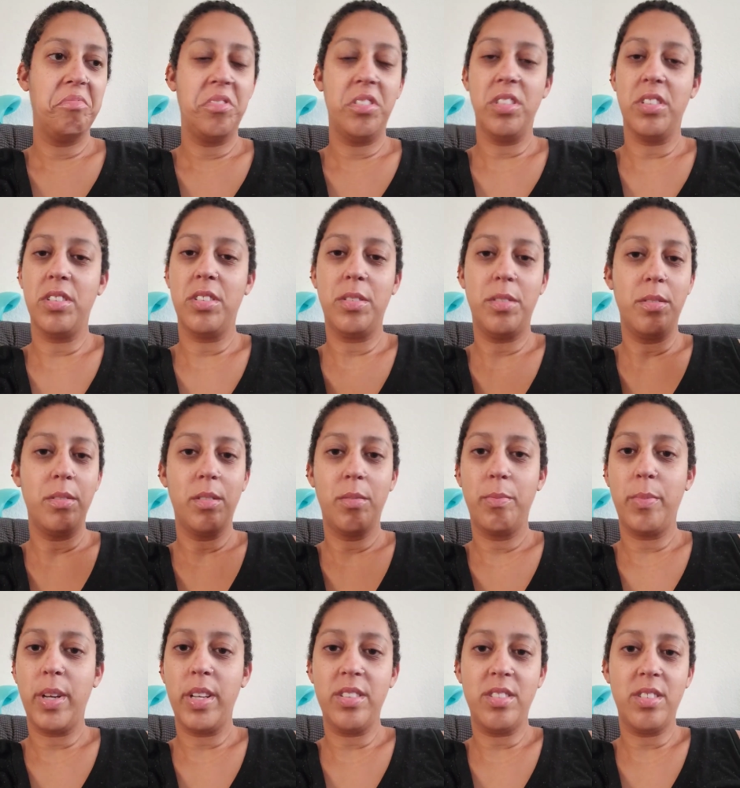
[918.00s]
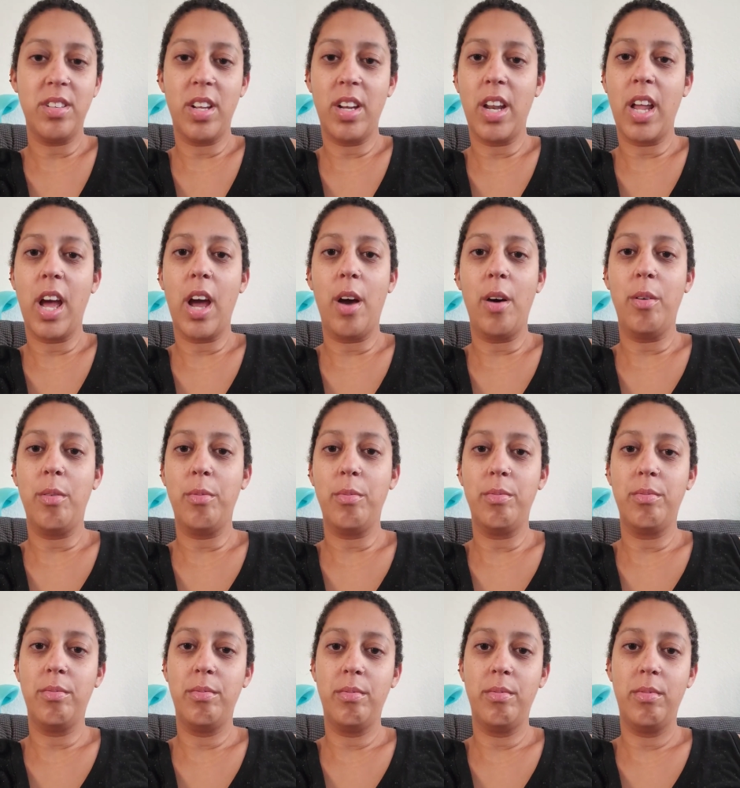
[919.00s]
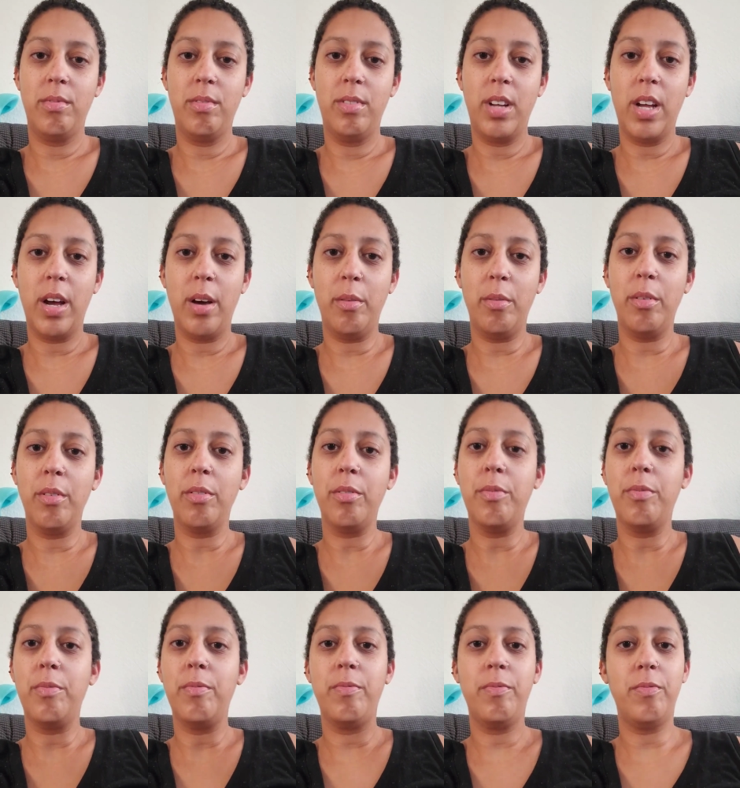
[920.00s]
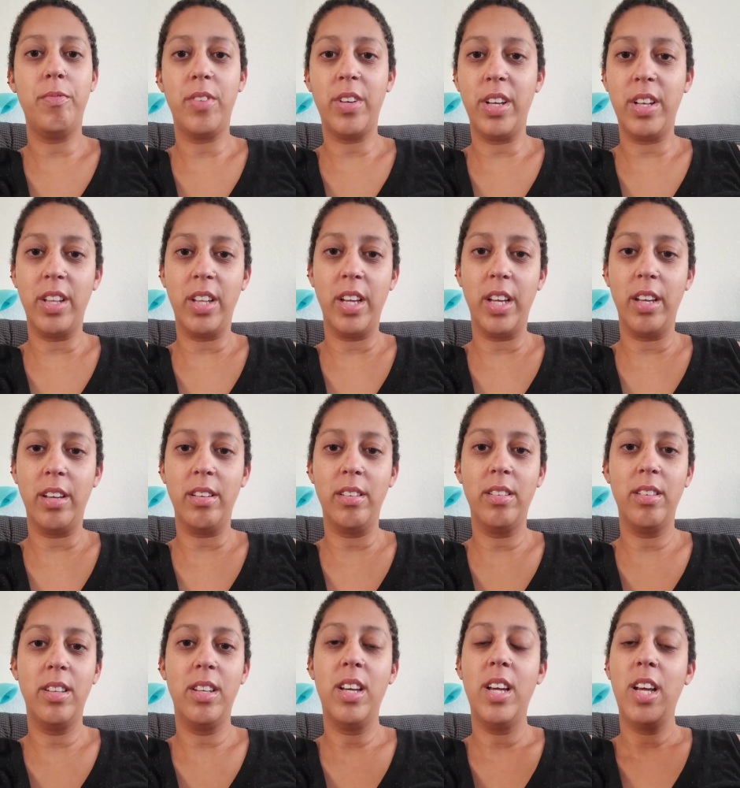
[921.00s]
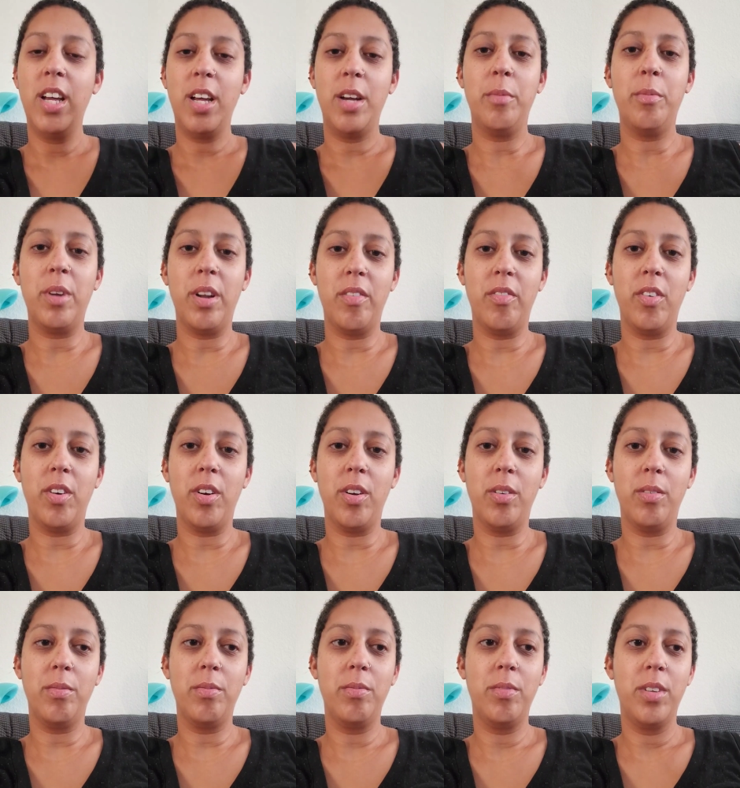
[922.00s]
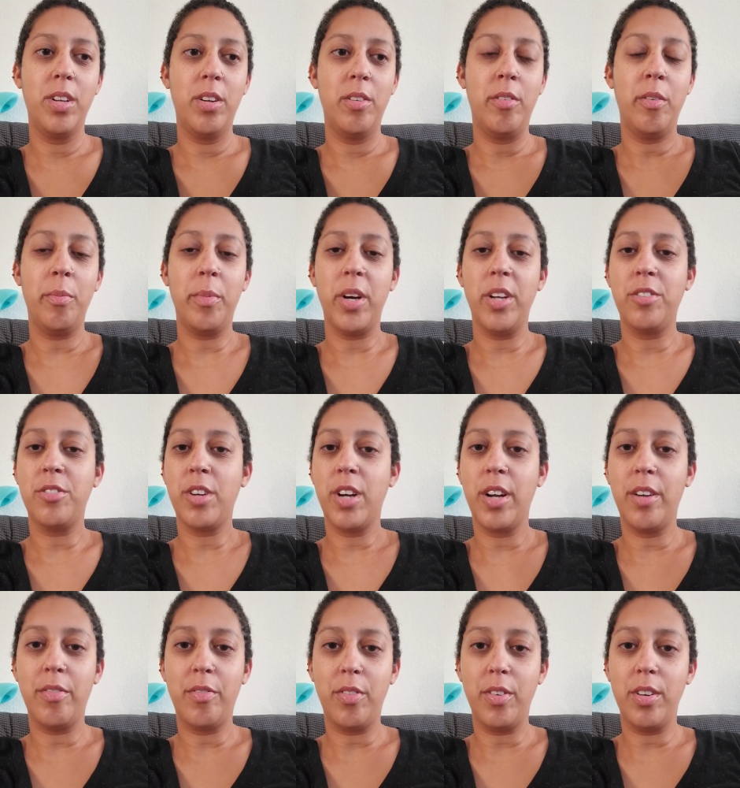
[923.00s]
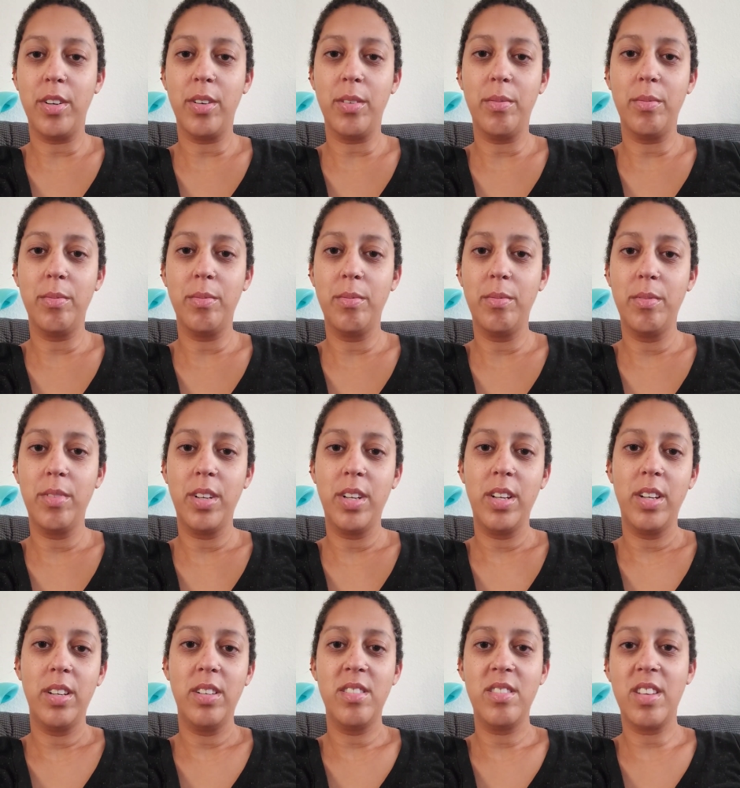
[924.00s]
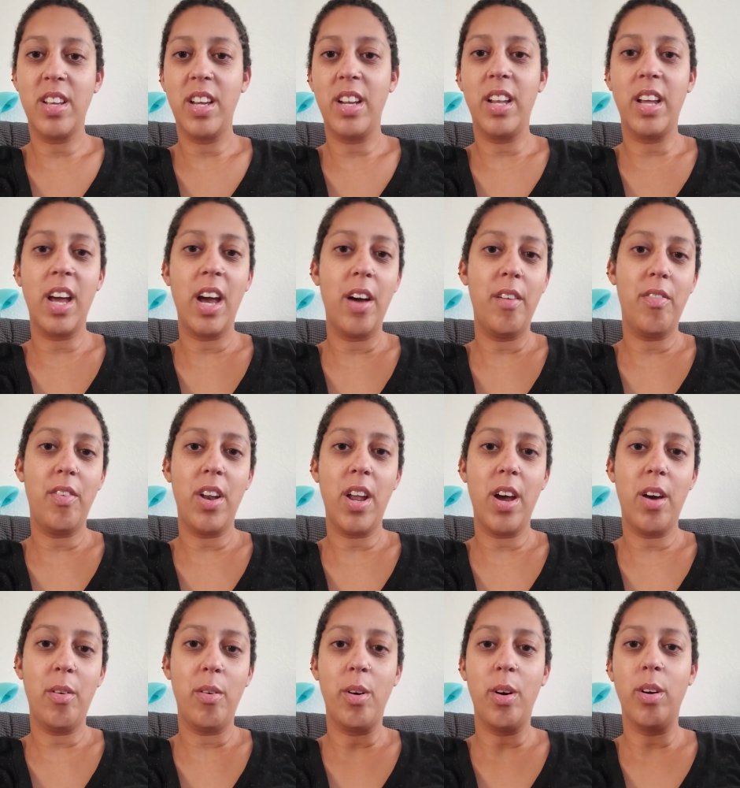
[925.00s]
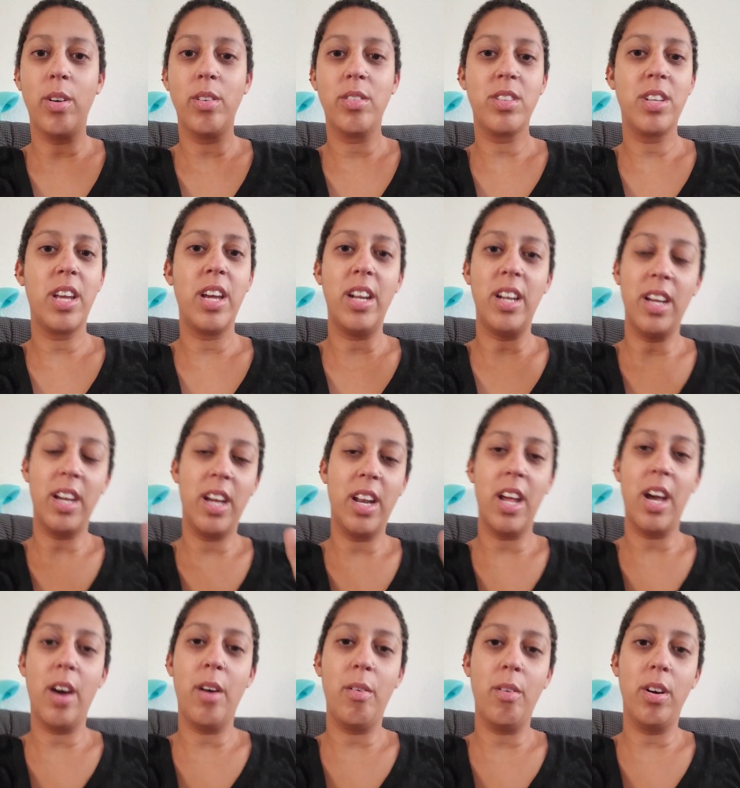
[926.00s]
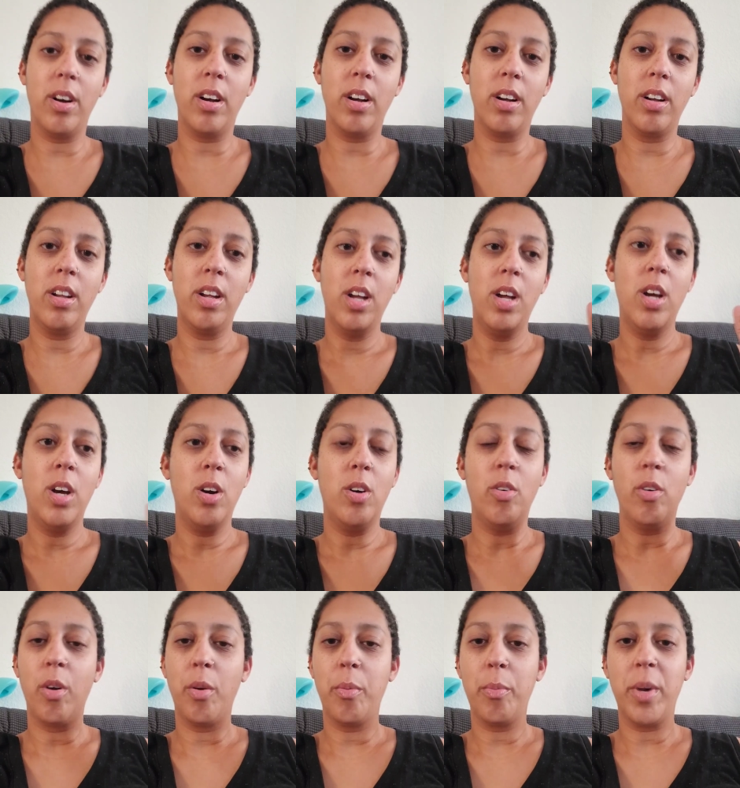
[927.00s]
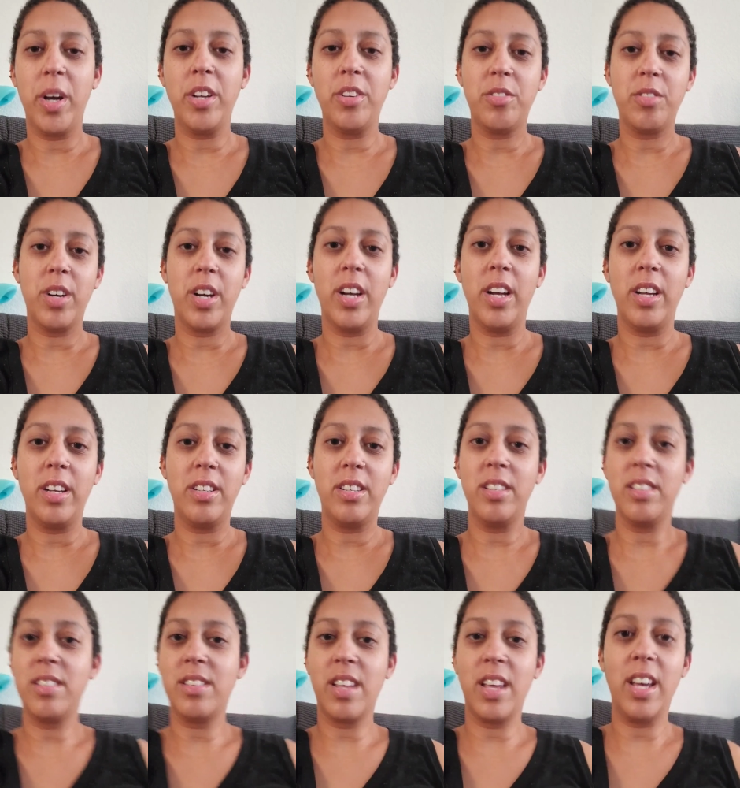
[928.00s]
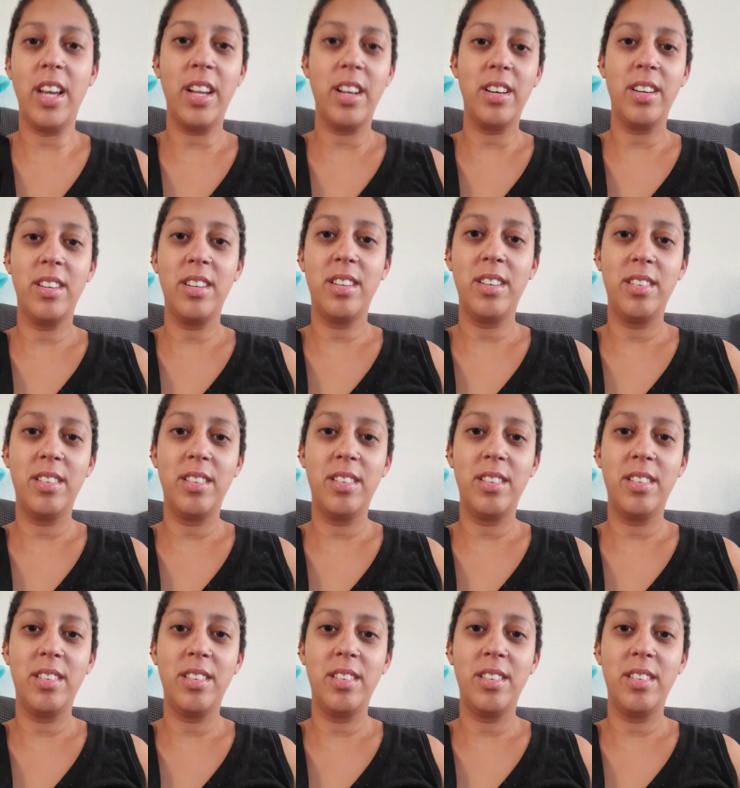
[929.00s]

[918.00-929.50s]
just based on how how we're feeling, whatever. We might try for skating half an hour or skating an hour, or we might try to skate